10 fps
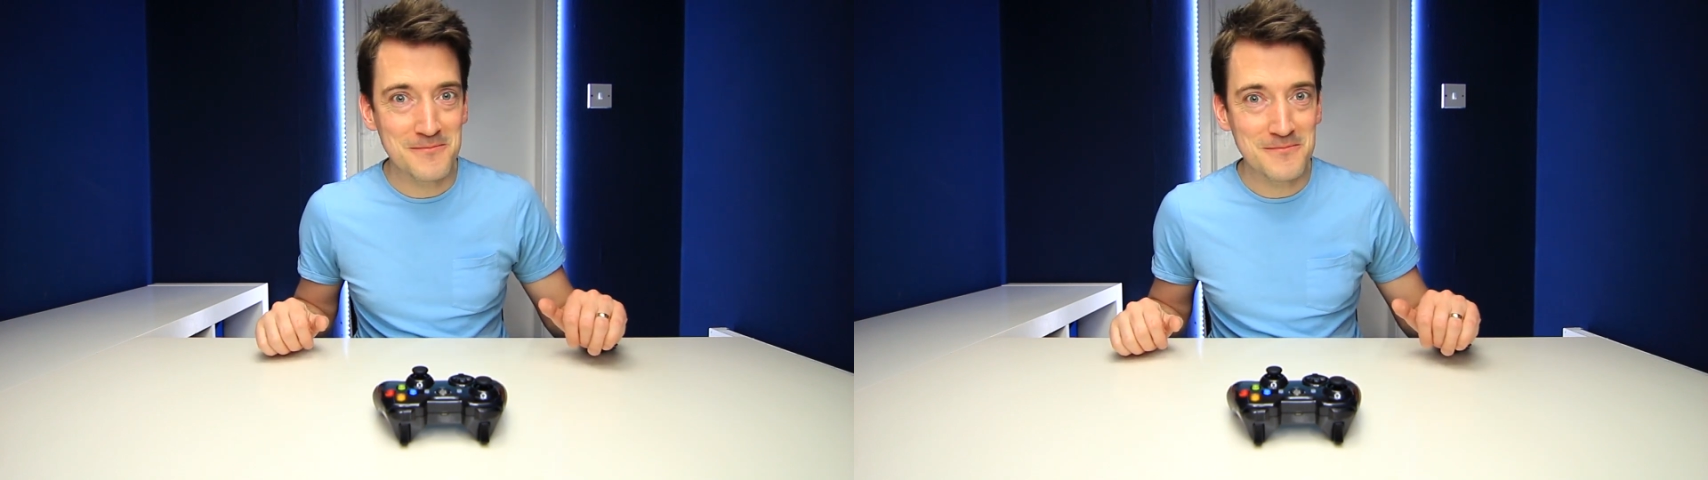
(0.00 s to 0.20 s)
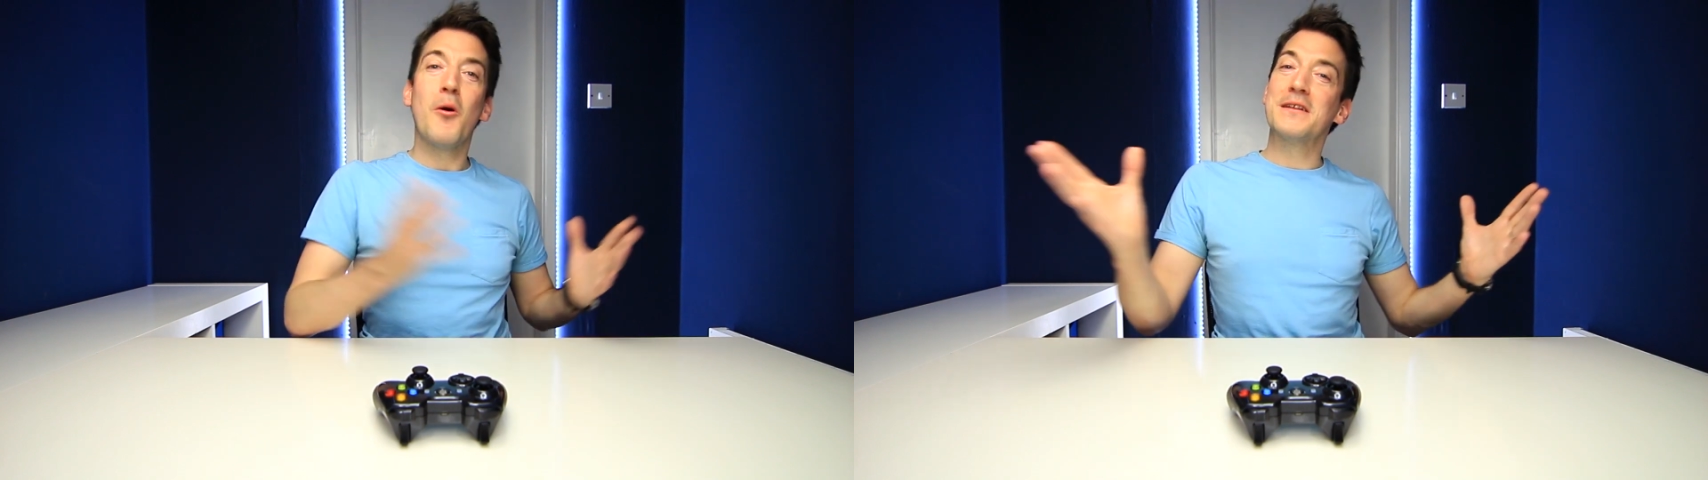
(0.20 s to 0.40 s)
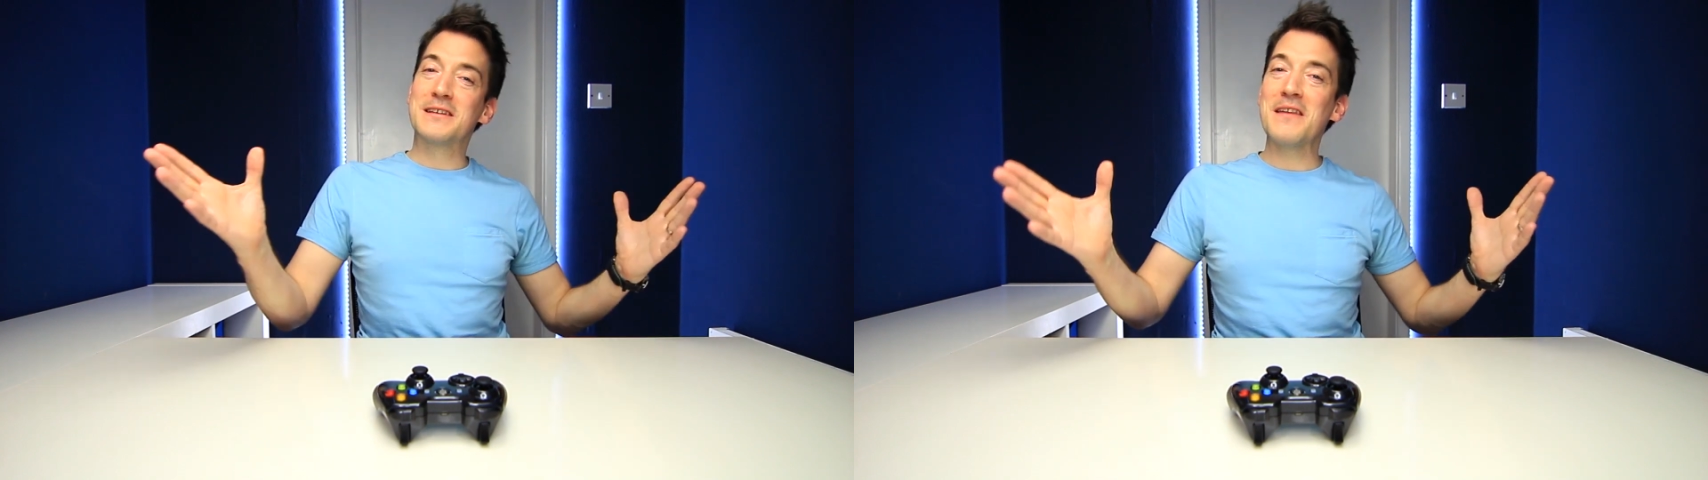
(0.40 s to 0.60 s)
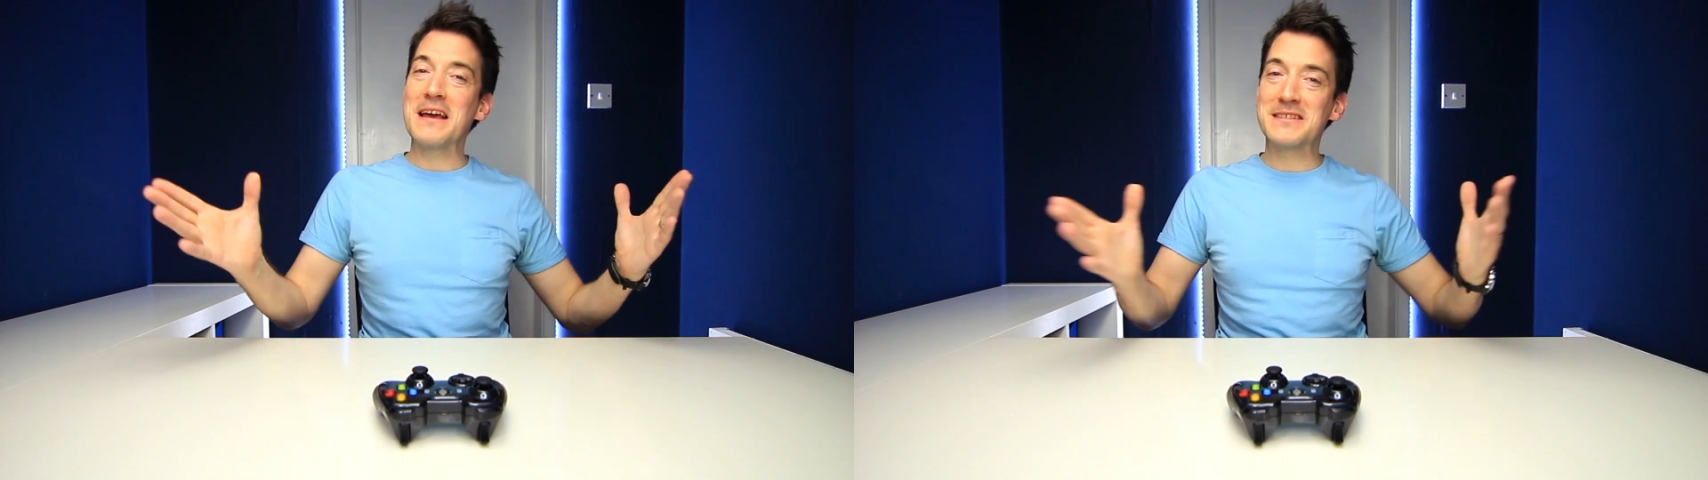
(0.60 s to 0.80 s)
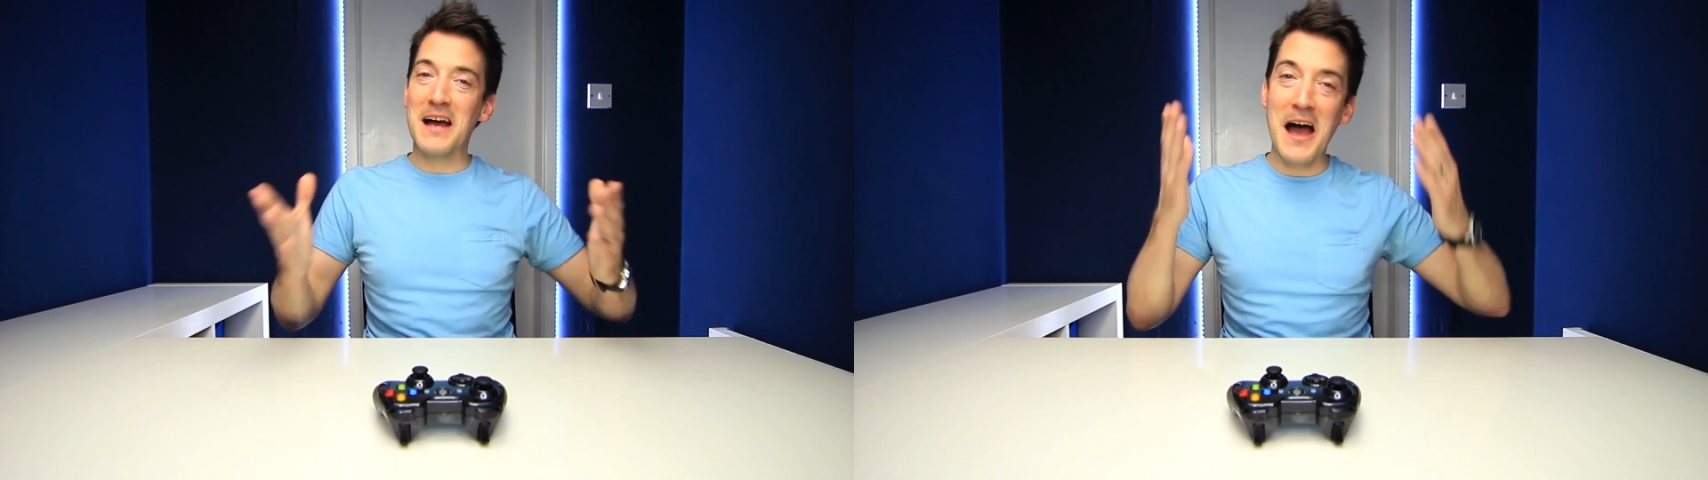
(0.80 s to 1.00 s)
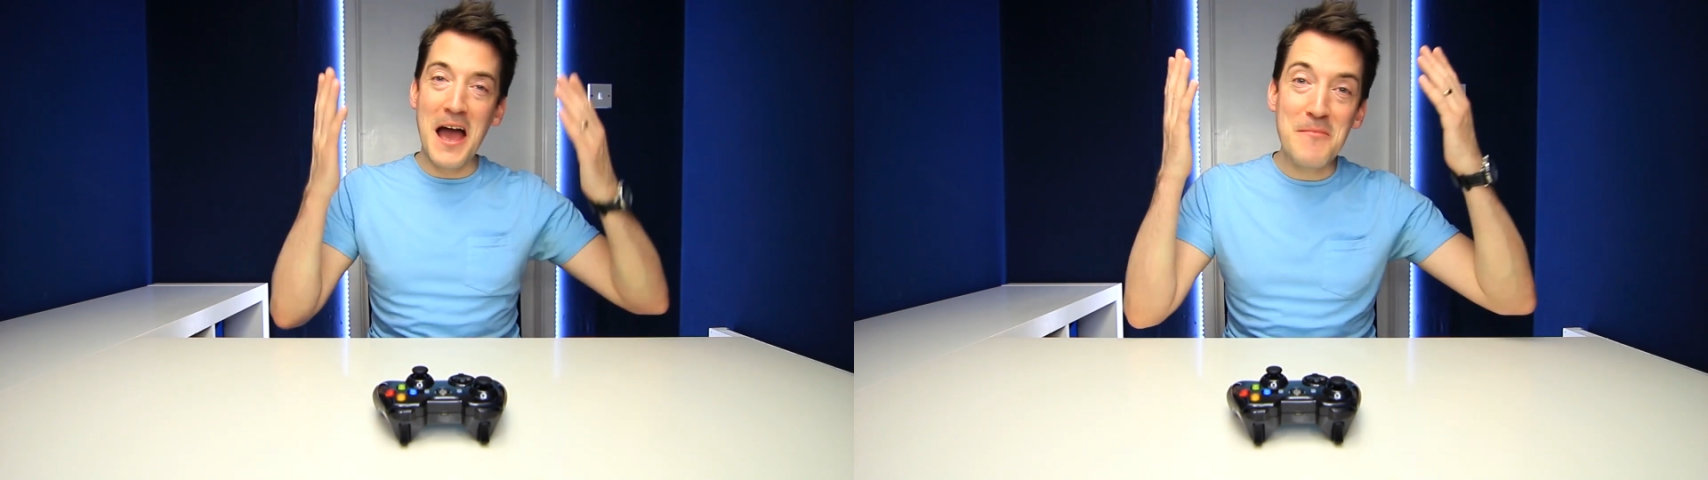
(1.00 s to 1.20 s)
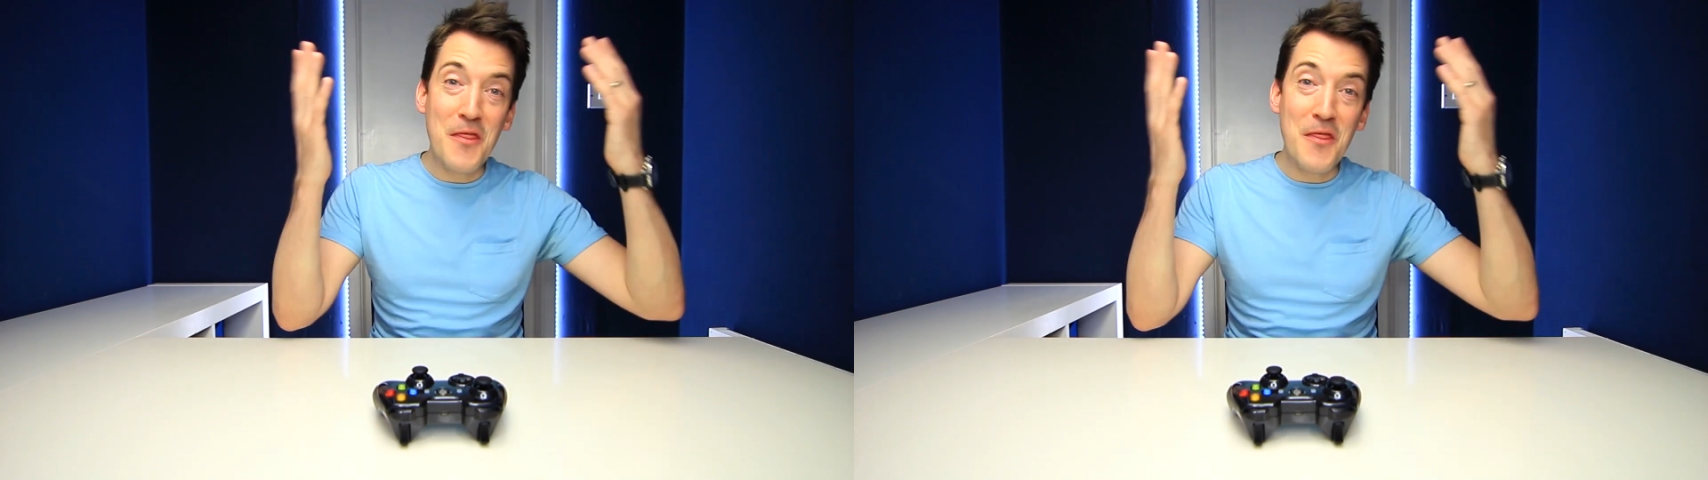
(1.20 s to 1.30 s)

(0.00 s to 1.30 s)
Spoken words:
But until next time,